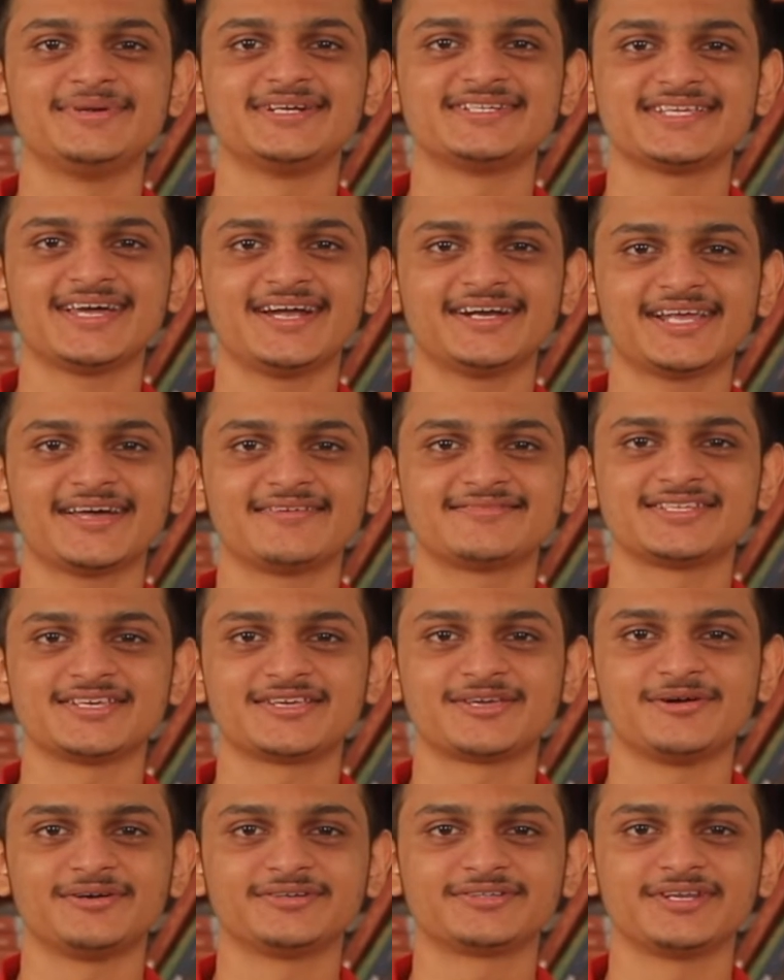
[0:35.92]
BITSAT, I have
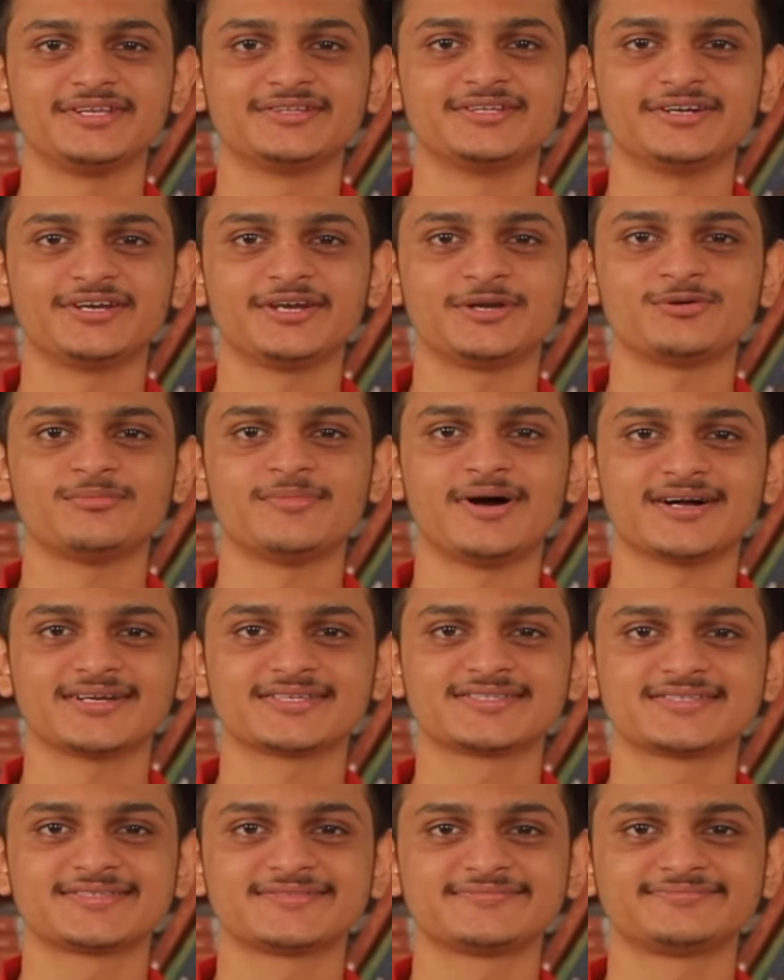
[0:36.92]
secured 332 marks.